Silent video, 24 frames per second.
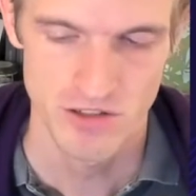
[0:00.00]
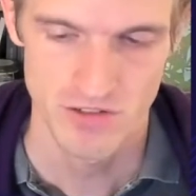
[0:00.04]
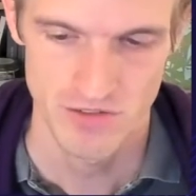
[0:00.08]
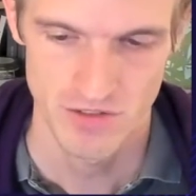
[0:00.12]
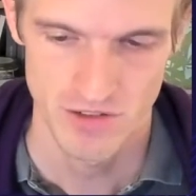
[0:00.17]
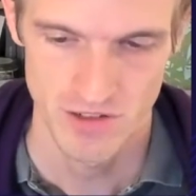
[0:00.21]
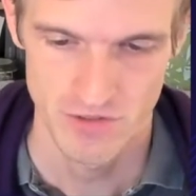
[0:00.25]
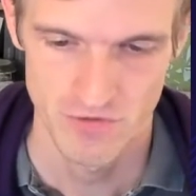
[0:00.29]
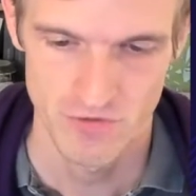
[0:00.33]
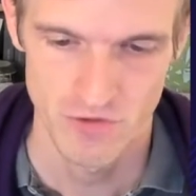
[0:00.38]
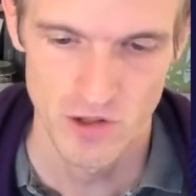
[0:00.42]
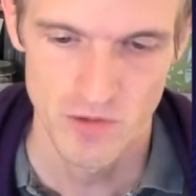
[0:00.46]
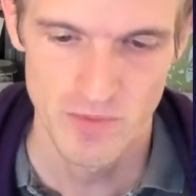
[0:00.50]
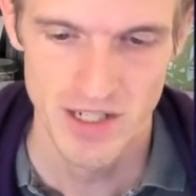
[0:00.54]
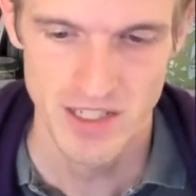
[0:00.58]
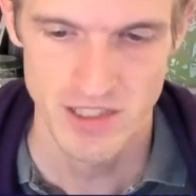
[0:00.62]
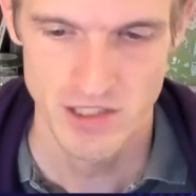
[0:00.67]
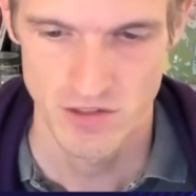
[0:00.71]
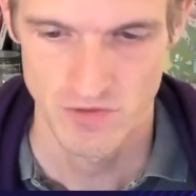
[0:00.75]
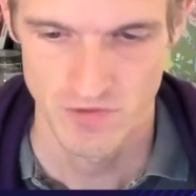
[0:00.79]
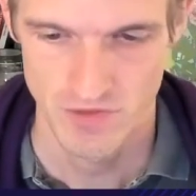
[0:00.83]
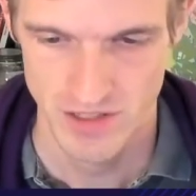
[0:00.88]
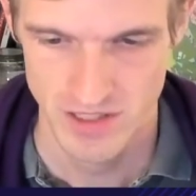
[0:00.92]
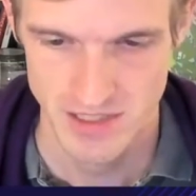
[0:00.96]
uh, format.
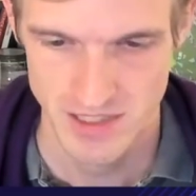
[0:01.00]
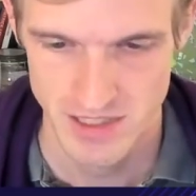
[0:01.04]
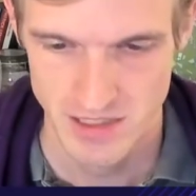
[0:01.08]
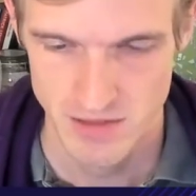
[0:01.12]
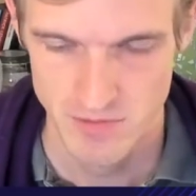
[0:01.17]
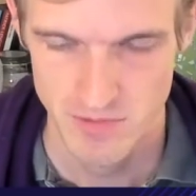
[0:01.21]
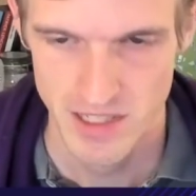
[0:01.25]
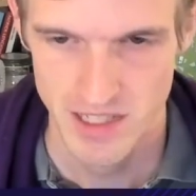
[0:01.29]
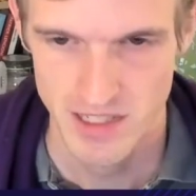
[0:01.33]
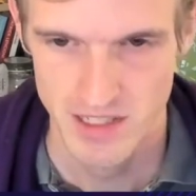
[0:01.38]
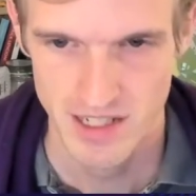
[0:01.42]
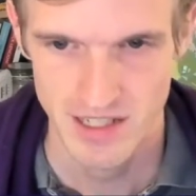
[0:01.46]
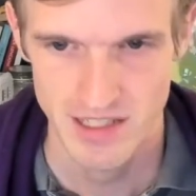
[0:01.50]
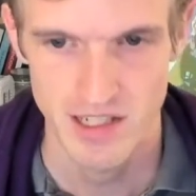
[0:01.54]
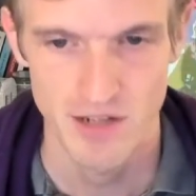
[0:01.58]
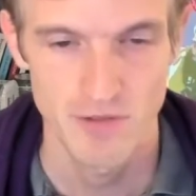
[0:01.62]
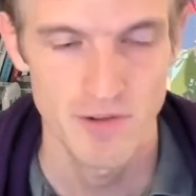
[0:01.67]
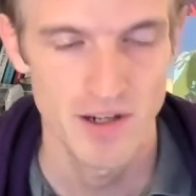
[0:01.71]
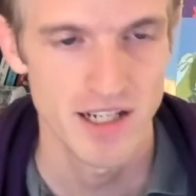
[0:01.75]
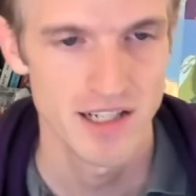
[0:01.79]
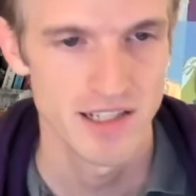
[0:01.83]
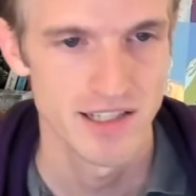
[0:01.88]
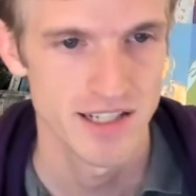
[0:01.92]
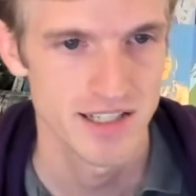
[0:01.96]
So for instance, we can
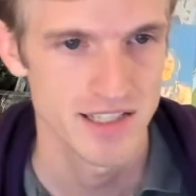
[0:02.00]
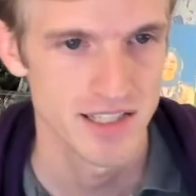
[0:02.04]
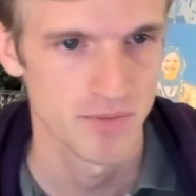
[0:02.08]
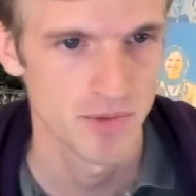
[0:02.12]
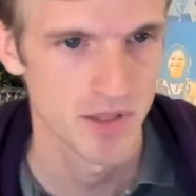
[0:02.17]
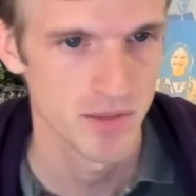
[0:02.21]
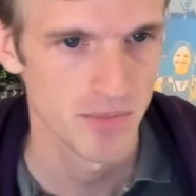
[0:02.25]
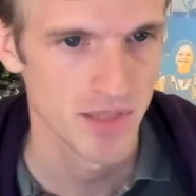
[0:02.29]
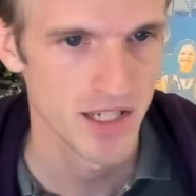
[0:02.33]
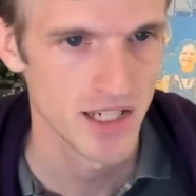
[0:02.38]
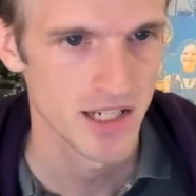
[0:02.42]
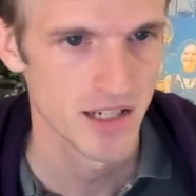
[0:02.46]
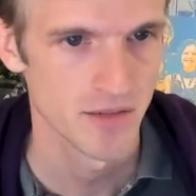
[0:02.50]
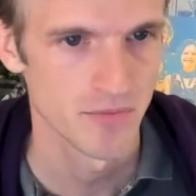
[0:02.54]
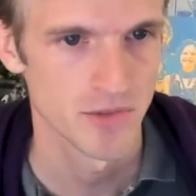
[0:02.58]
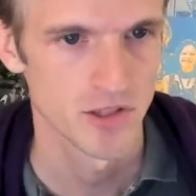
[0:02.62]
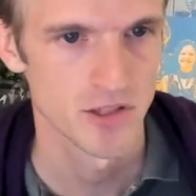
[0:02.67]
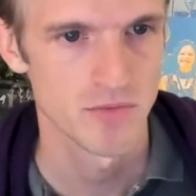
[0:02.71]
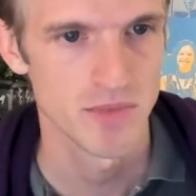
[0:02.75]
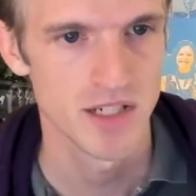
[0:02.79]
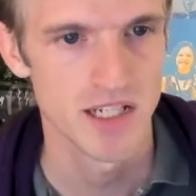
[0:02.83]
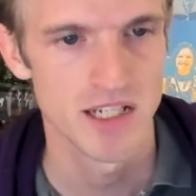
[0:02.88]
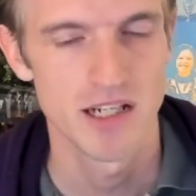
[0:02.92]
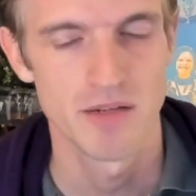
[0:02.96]
directly accept a mini dump
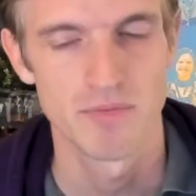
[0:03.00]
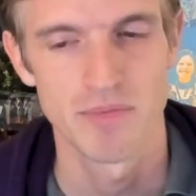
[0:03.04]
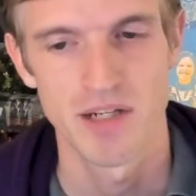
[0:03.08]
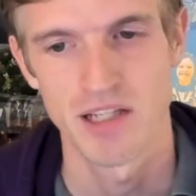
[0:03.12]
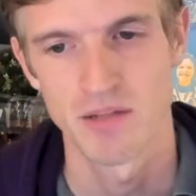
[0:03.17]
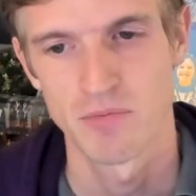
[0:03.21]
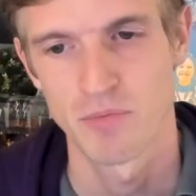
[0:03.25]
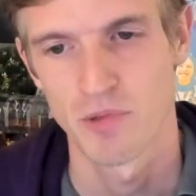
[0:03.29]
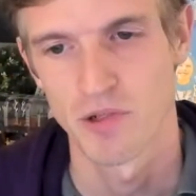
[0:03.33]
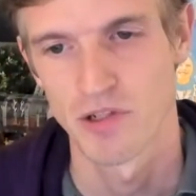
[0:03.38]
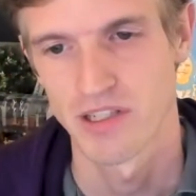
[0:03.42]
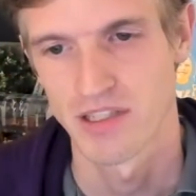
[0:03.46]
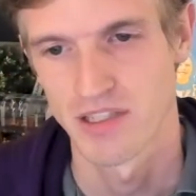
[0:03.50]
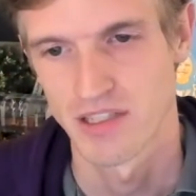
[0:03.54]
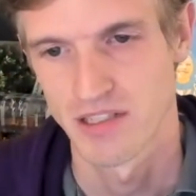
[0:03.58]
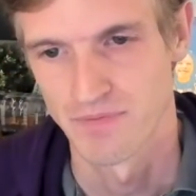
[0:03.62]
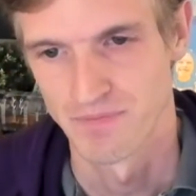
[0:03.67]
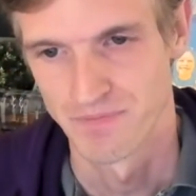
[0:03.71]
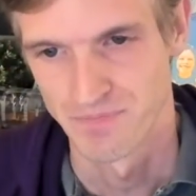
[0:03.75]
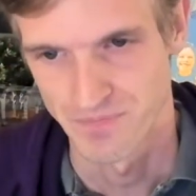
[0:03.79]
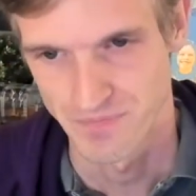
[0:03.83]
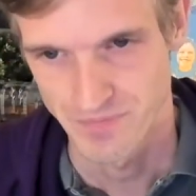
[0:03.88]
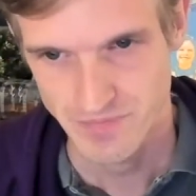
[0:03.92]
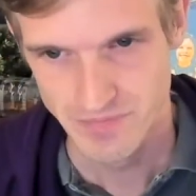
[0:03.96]
to mini dump endpoint.
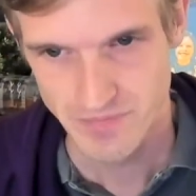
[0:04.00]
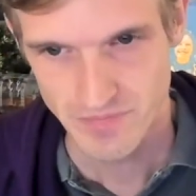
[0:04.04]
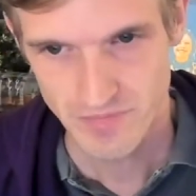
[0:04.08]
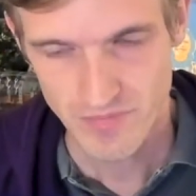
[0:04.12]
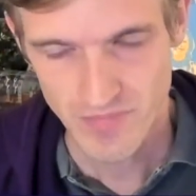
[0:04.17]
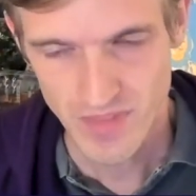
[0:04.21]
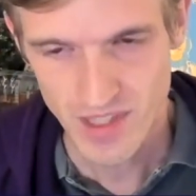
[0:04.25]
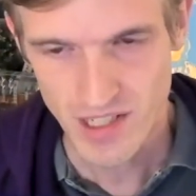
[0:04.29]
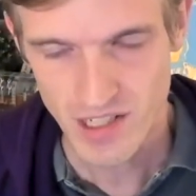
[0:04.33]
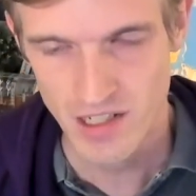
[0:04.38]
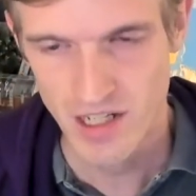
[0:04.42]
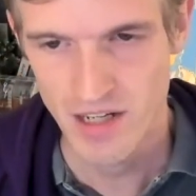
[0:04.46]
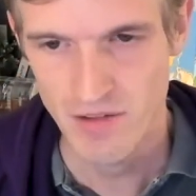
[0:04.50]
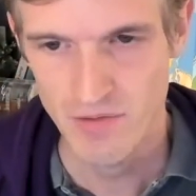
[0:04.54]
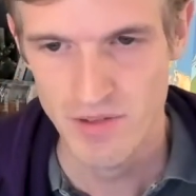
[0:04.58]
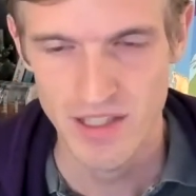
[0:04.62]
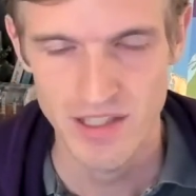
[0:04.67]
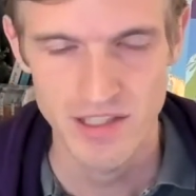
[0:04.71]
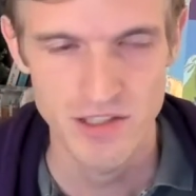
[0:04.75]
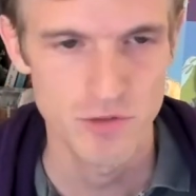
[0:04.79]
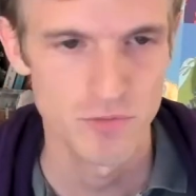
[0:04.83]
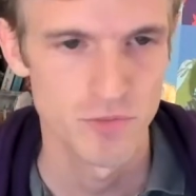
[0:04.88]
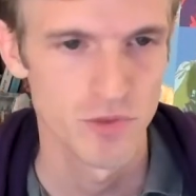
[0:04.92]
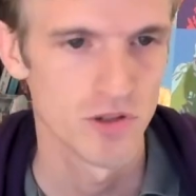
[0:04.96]
Uh,
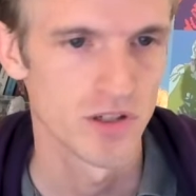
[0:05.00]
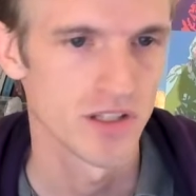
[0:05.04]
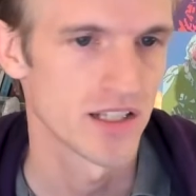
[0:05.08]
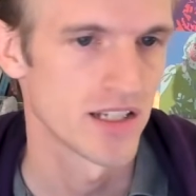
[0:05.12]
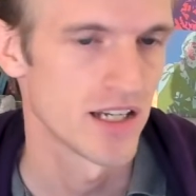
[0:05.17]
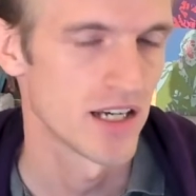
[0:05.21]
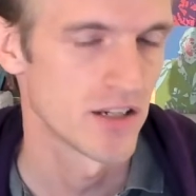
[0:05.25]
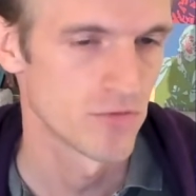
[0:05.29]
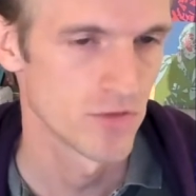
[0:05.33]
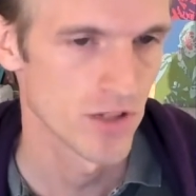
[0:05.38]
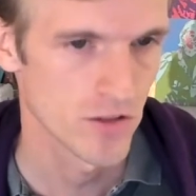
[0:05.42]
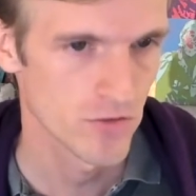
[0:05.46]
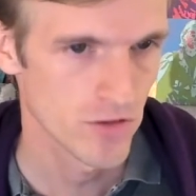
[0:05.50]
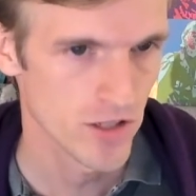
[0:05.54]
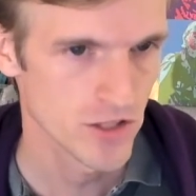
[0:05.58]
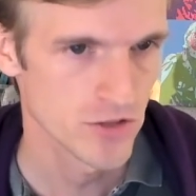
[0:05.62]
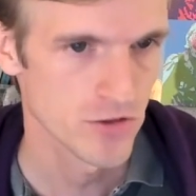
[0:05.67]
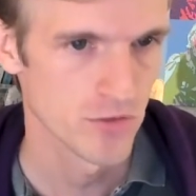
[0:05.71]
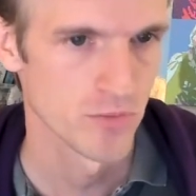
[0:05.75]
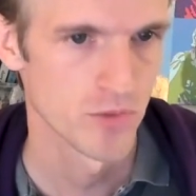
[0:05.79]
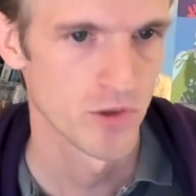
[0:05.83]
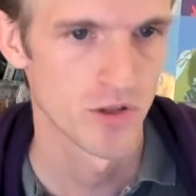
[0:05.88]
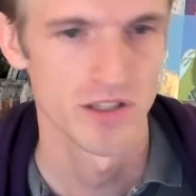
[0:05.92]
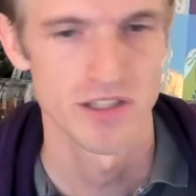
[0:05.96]
we support an Unreal
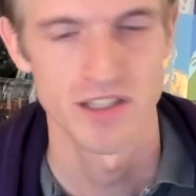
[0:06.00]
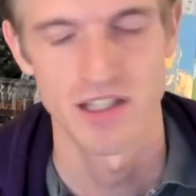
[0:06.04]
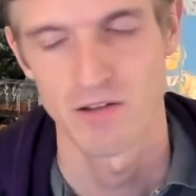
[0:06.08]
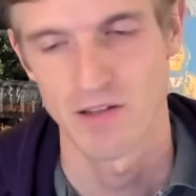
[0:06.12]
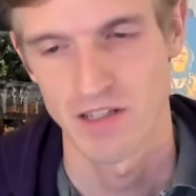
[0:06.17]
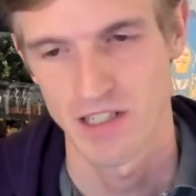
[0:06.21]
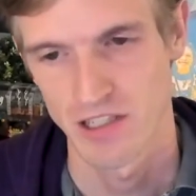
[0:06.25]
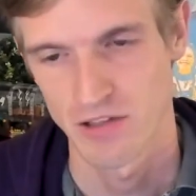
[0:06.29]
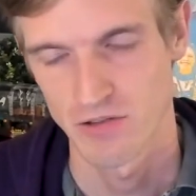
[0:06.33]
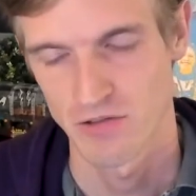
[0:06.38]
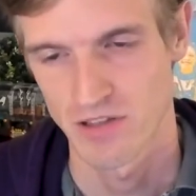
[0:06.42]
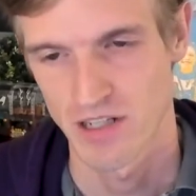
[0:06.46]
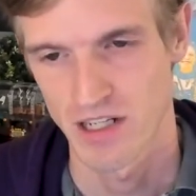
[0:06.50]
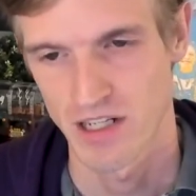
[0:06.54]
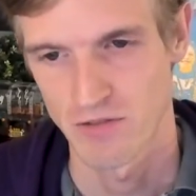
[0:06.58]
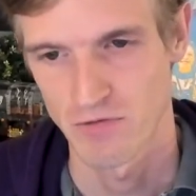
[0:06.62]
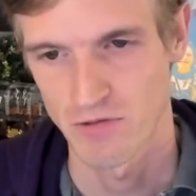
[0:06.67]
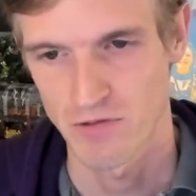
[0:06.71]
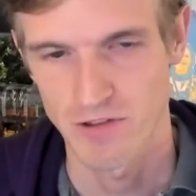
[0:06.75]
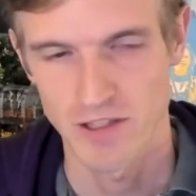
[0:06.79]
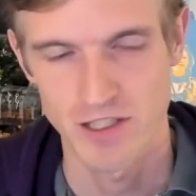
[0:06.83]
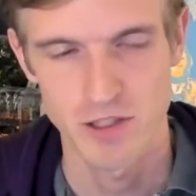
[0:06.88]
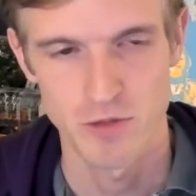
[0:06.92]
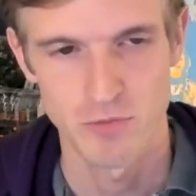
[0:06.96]
crash report directly to an
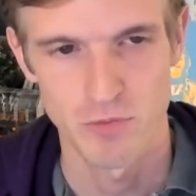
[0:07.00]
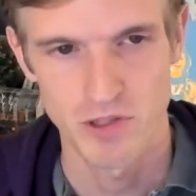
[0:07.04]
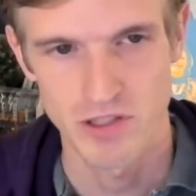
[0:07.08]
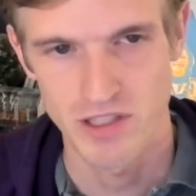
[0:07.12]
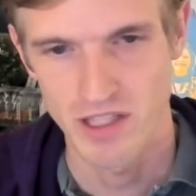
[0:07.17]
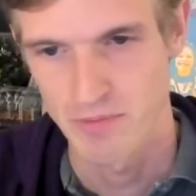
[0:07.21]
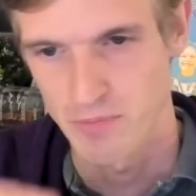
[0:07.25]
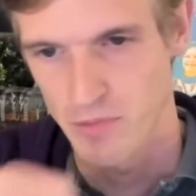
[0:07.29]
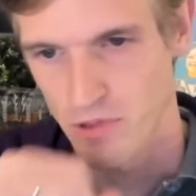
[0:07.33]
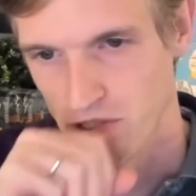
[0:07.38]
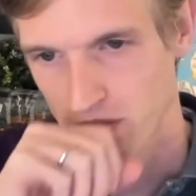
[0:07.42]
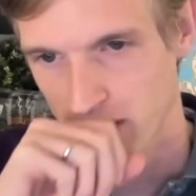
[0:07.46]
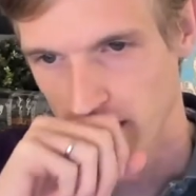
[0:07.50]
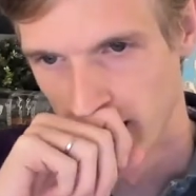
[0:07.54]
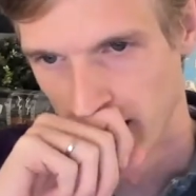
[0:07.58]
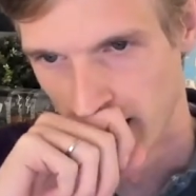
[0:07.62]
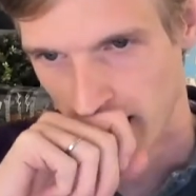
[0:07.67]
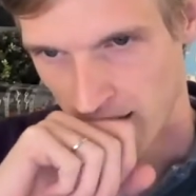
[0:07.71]
Unreal crash report endpoint.